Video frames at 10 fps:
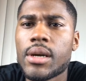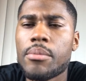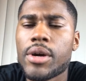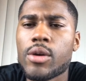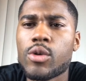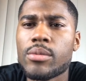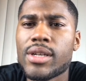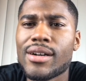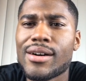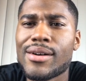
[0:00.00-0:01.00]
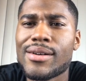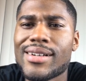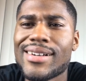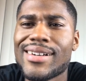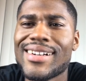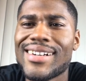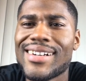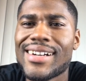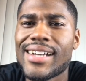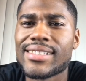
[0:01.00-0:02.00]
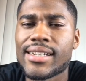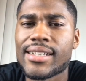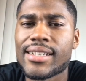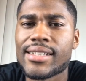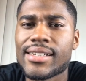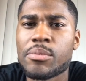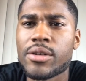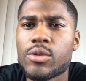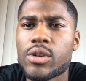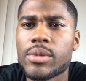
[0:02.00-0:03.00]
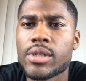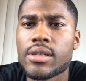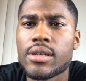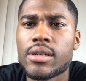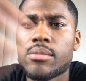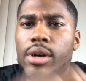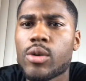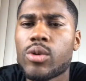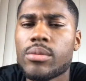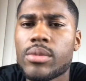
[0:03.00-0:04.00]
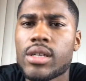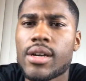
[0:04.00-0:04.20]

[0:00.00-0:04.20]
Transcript: Bear with me, y'all, as I get some better equipment. Bear with me.